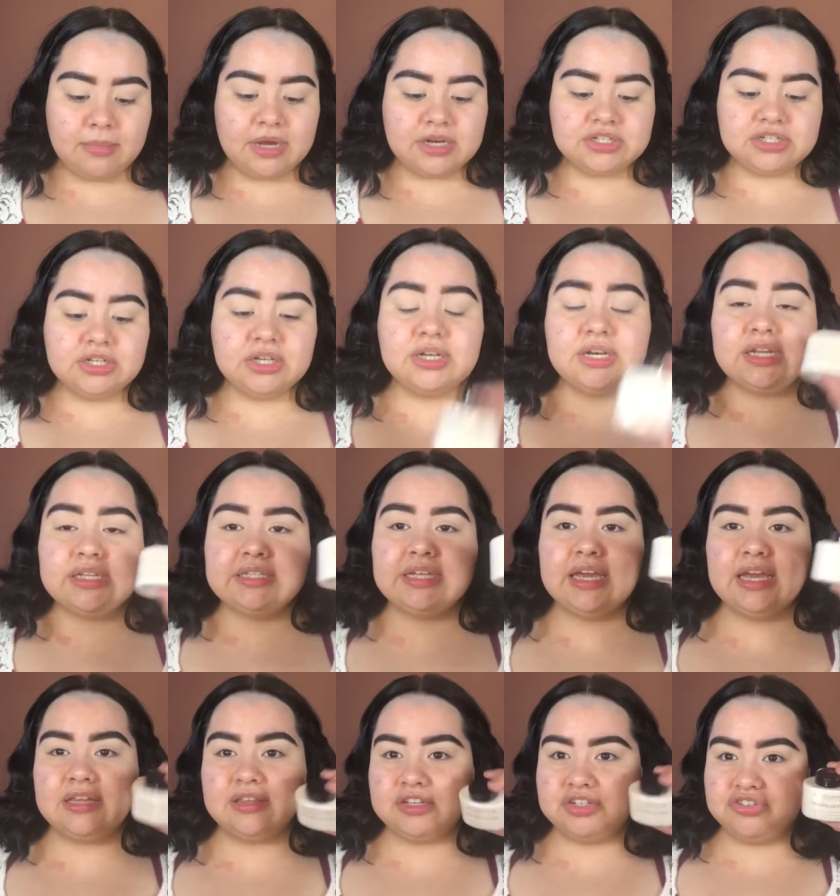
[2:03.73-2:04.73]
actually going to
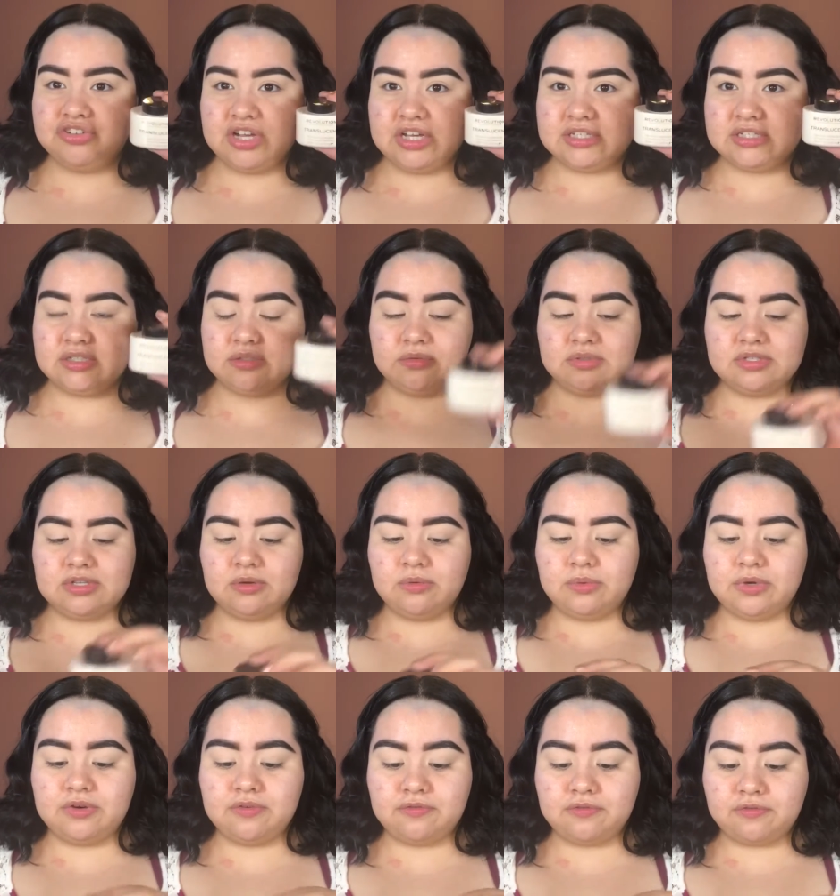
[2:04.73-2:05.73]
take the translucent
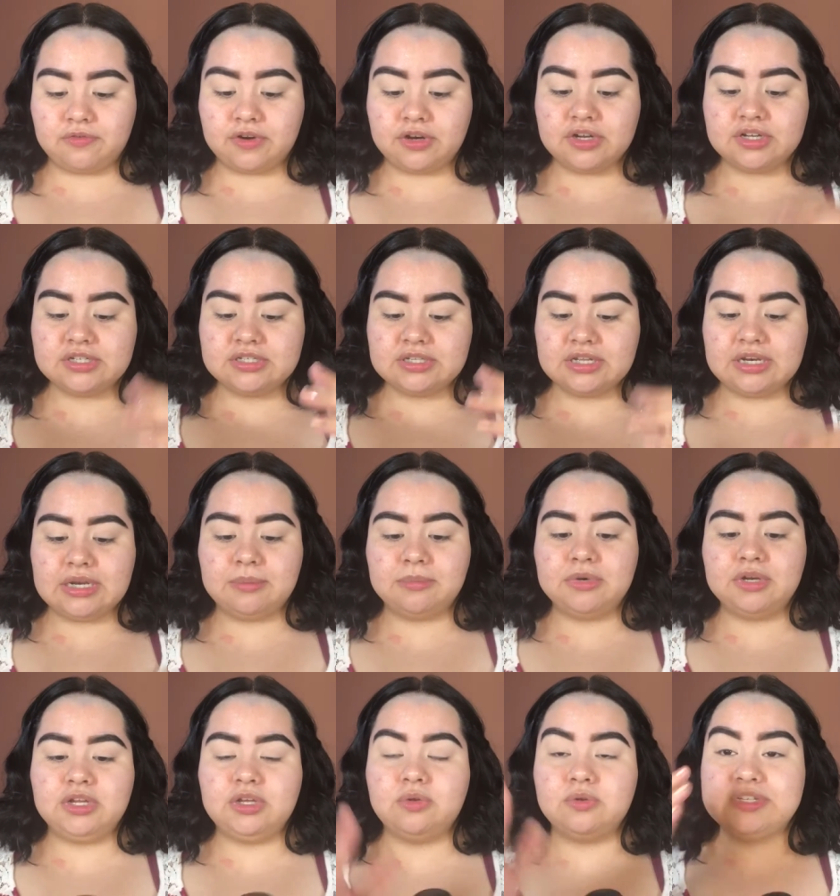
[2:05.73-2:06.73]
one first and I'm going
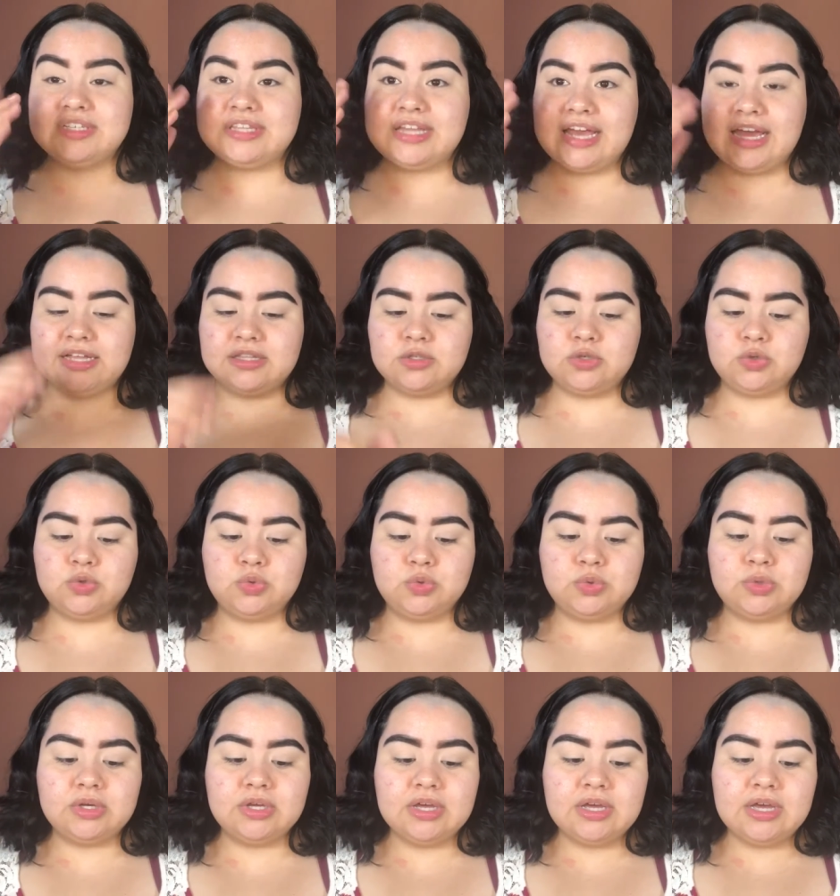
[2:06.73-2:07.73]
to use that
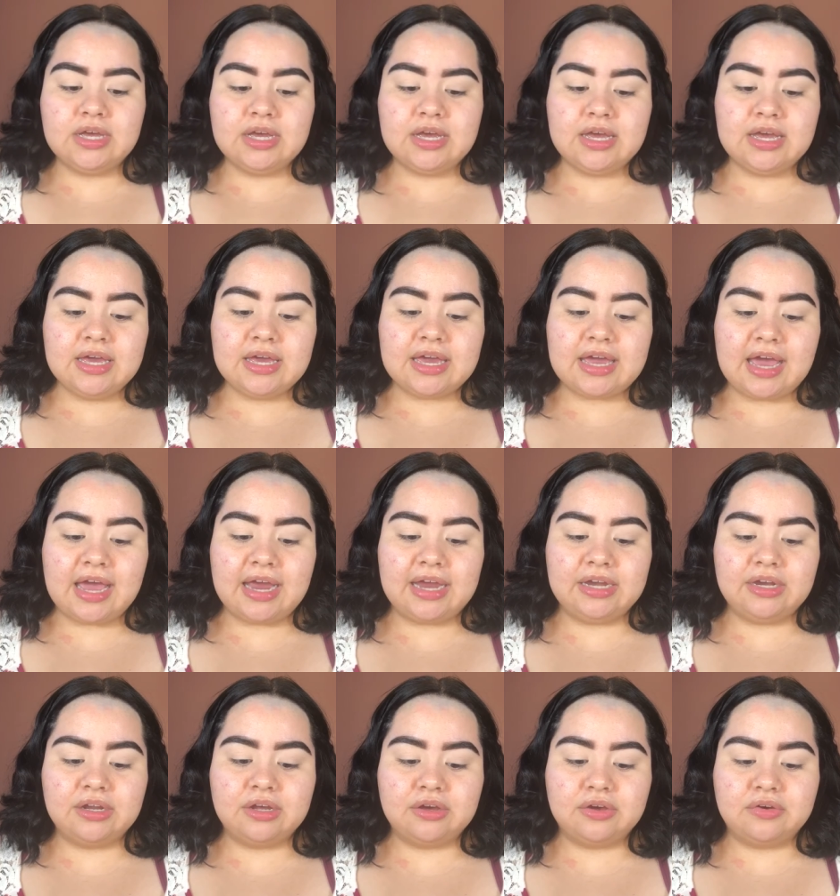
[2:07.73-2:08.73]
to
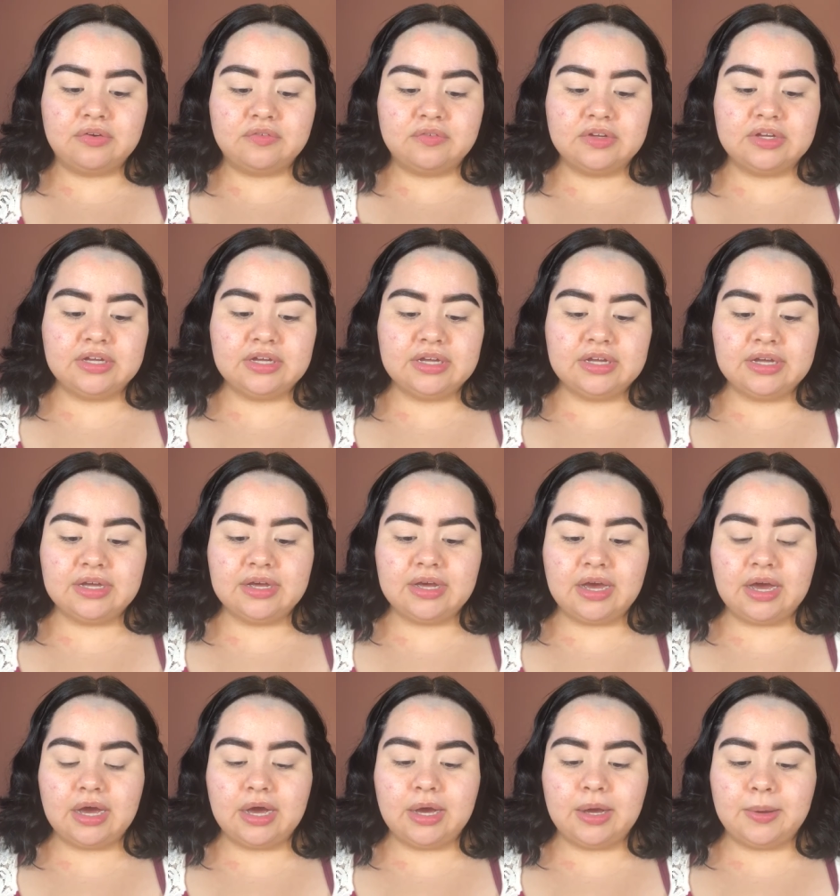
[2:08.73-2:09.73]
kind of
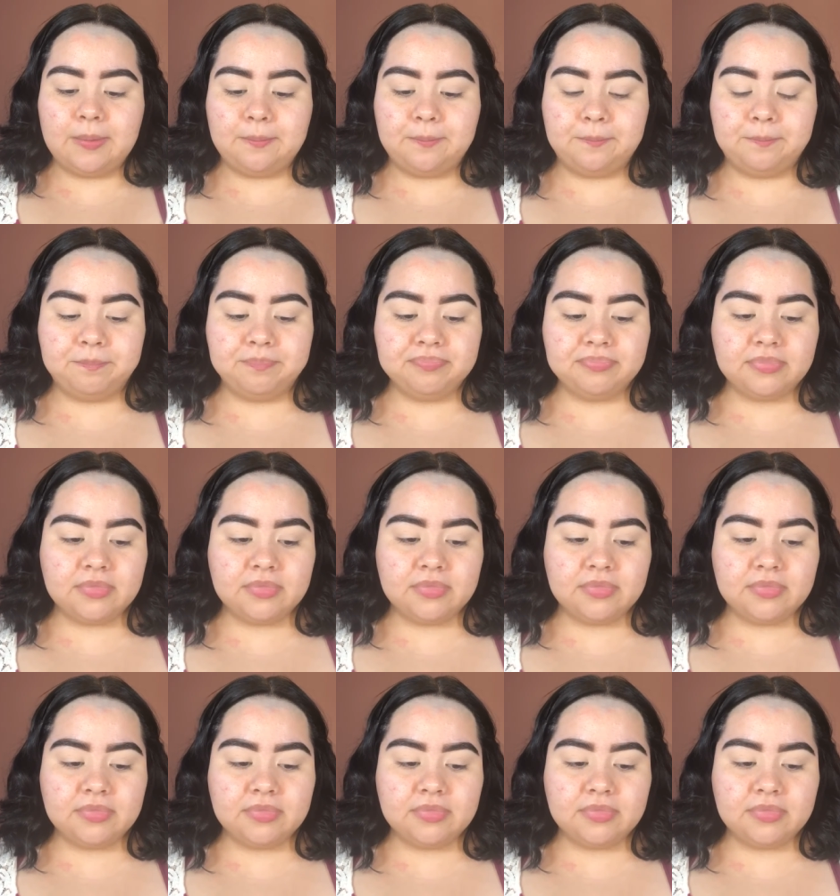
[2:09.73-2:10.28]
um,